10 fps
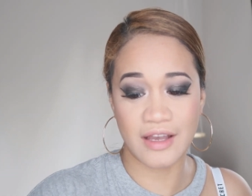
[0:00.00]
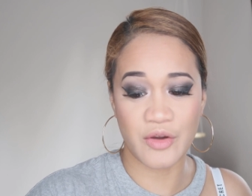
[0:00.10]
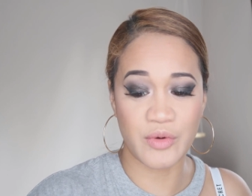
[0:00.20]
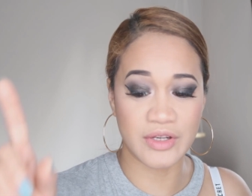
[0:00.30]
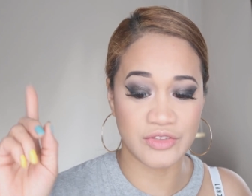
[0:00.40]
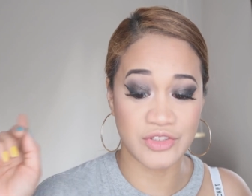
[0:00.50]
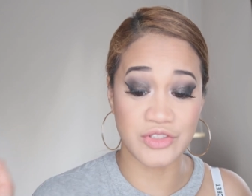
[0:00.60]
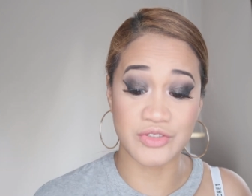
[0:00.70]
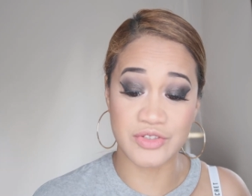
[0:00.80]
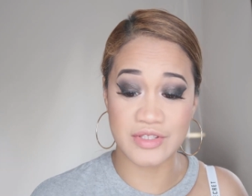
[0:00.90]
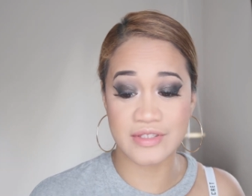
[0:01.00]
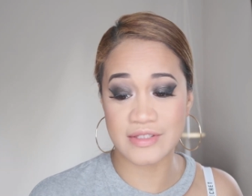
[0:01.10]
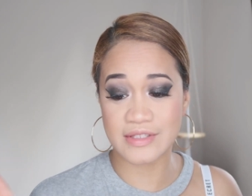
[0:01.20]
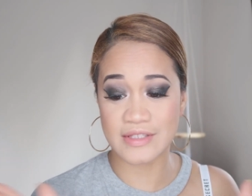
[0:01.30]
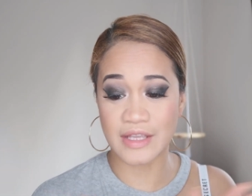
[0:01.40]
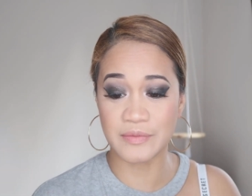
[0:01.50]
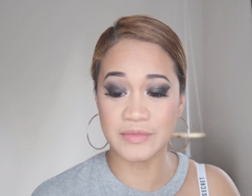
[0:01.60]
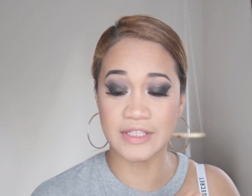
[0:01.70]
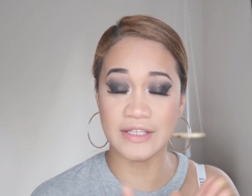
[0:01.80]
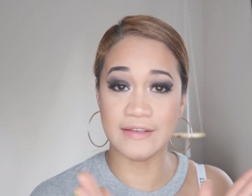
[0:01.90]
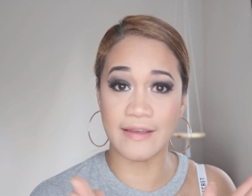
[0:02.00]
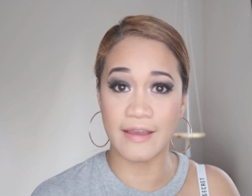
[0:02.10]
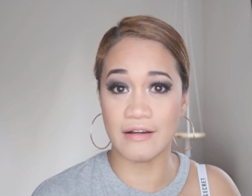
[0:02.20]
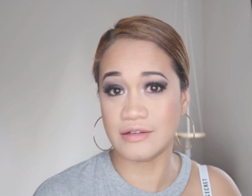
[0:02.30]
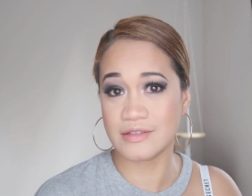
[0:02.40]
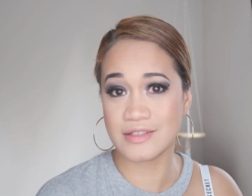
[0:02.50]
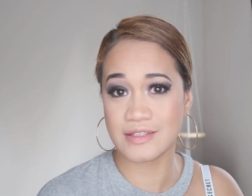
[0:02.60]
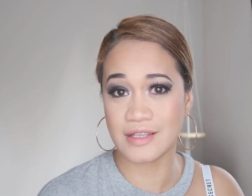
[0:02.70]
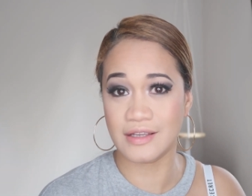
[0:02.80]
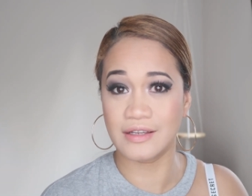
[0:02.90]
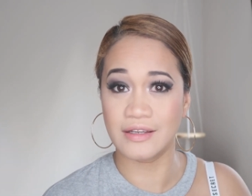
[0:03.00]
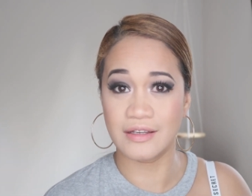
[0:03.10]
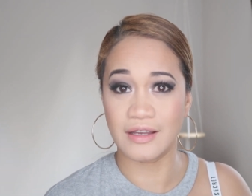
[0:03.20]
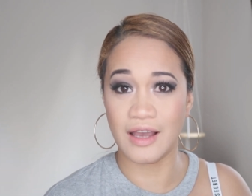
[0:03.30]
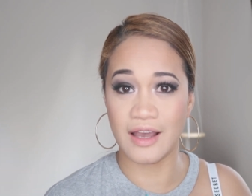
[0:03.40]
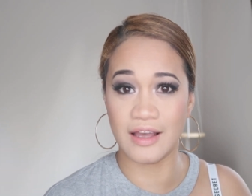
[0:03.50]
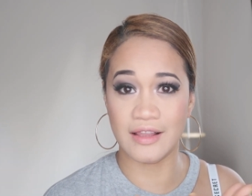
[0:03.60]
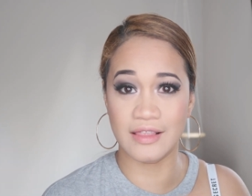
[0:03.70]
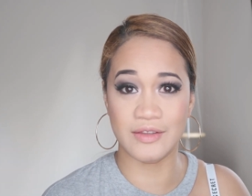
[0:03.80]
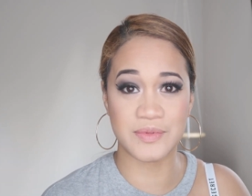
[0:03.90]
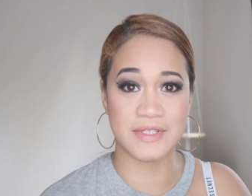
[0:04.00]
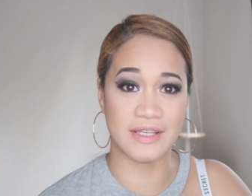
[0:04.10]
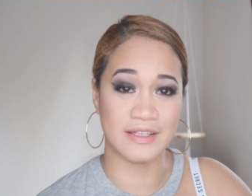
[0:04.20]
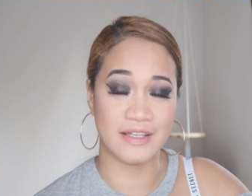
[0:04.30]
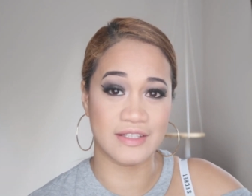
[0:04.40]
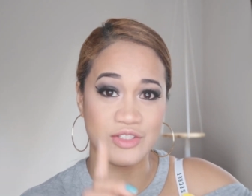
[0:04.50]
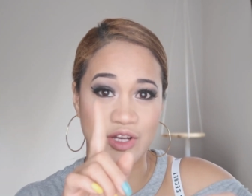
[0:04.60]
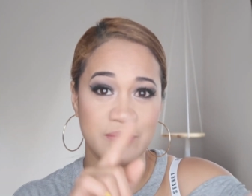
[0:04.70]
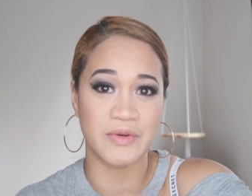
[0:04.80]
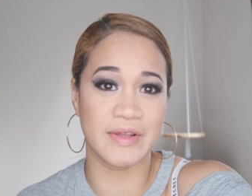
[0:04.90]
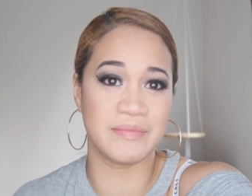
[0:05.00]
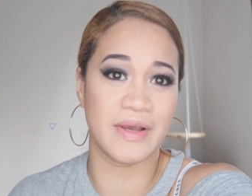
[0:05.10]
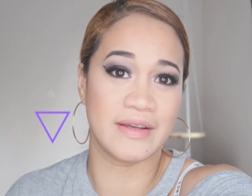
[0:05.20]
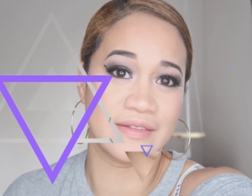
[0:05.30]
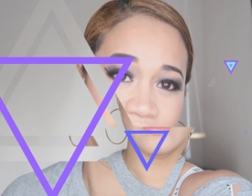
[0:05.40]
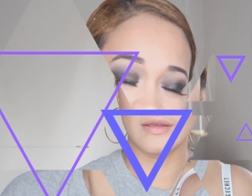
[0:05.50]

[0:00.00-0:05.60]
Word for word: I wanted to use something else and lipstick. So I'll be right back.